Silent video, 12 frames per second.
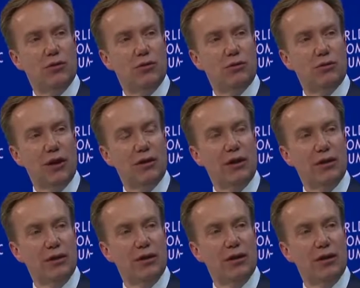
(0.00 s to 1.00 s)
run,
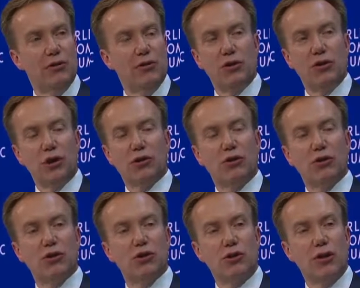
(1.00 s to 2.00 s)
and you're not
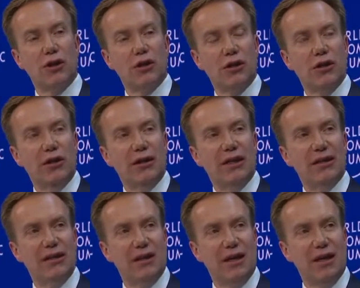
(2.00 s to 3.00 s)
concerned
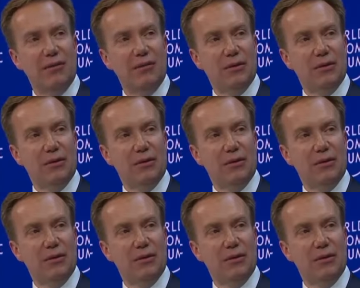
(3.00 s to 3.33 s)
that